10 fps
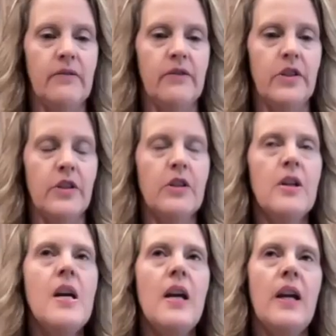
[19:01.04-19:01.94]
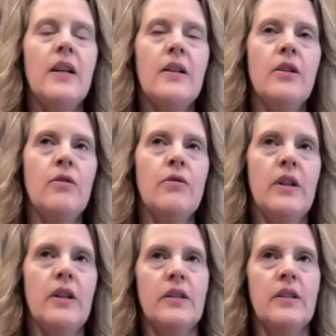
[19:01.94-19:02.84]
for sure. And
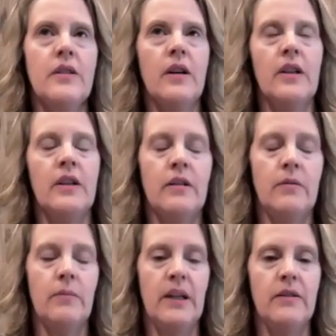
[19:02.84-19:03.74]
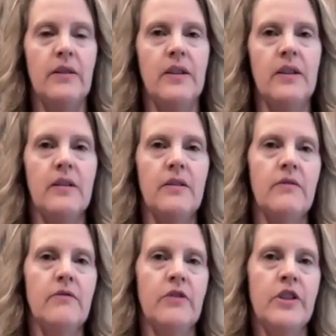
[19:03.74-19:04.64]
talking about the
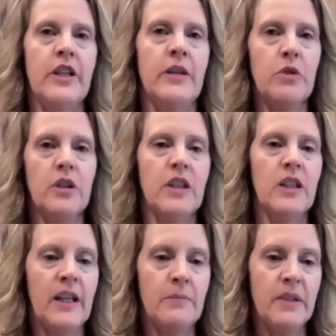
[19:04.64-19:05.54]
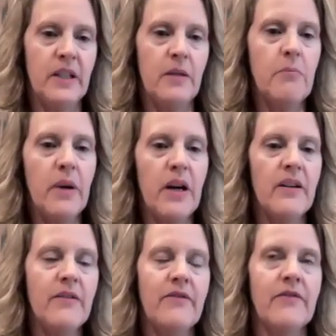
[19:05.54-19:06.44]
vertebral alignment
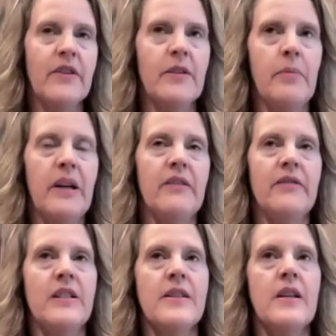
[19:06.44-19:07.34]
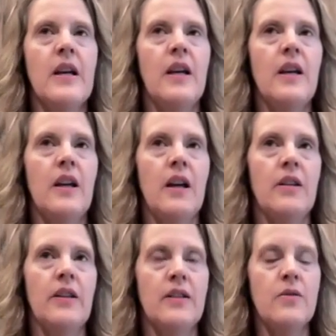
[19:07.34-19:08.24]
above the pelvis,
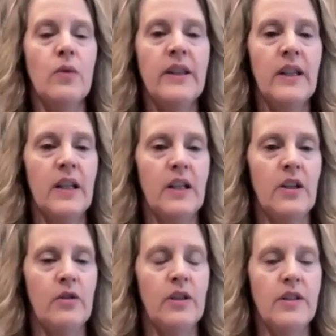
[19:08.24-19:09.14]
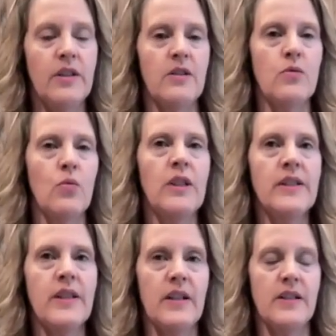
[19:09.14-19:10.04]
that's one thing I notice is
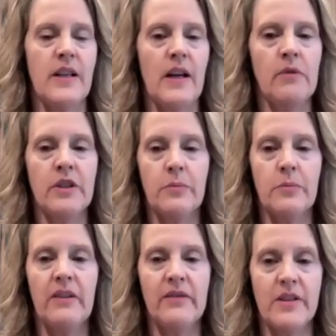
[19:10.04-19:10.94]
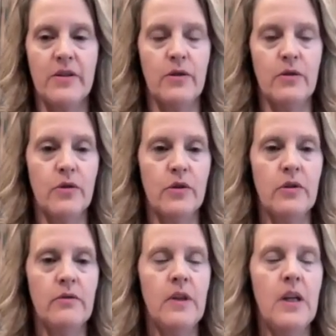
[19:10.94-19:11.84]
once I establish pelvis
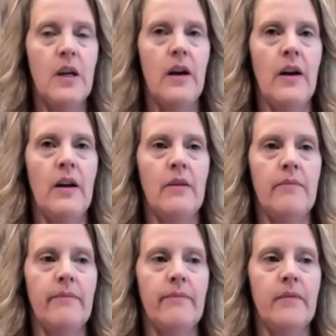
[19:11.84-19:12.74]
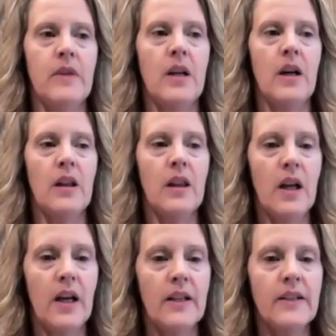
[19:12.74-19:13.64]
neutral, a
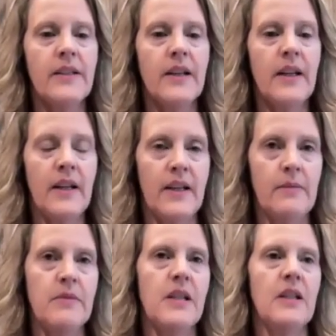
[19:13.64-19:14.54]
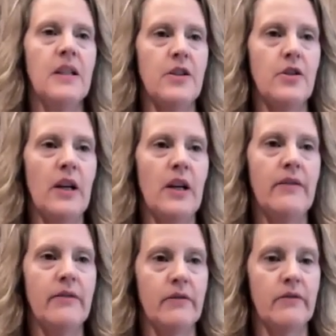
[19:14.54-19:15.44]
lot of times, unless you
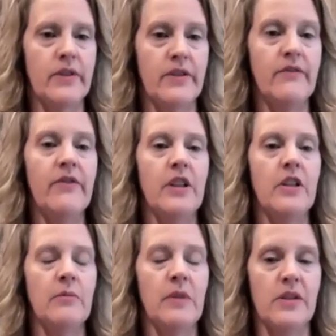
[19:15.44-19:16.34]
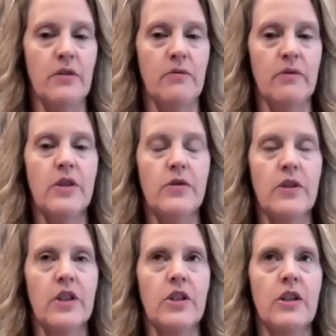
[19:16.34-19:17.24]
have severe muscle
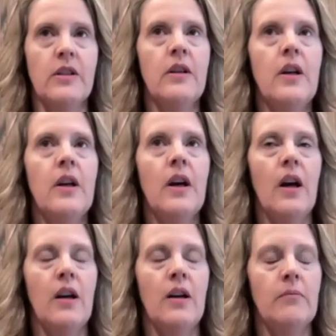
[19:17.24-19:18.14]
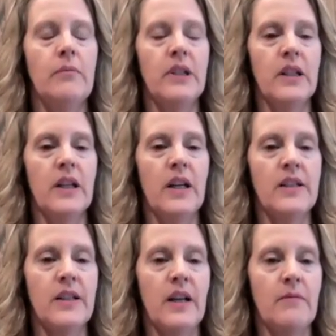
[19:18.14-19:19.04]
restriction, but a lot of
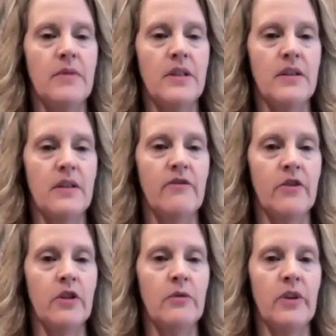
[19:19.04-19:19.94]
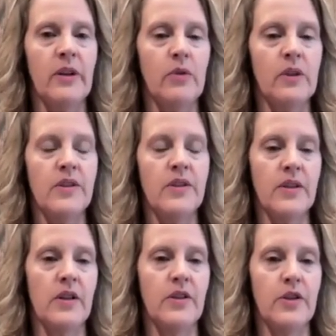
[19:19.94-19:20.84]
times the vertebrae will
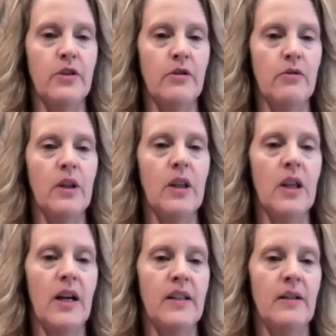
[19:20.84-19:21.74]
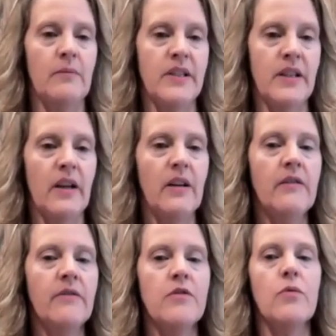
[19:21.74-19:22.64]
start to align
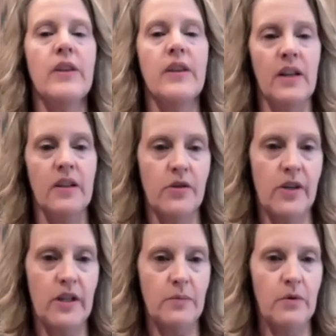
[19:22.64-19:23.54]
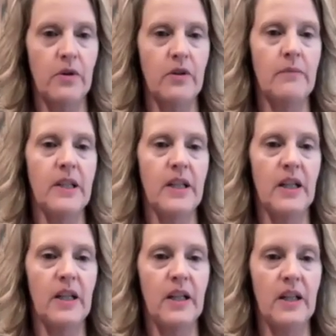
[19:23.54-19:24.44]
themselves with the exercise program that I
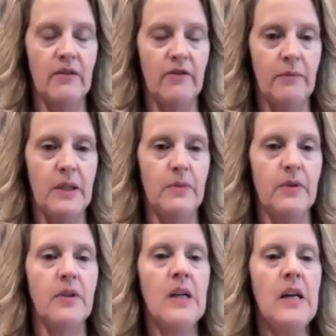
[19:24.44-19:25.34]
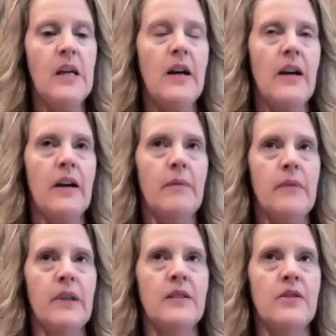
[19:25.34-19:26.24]
give people.
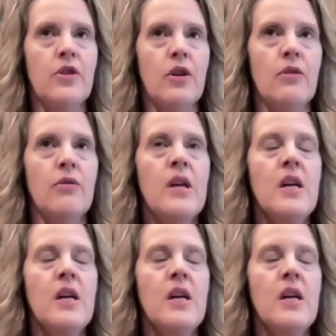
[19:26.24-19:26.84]
And so,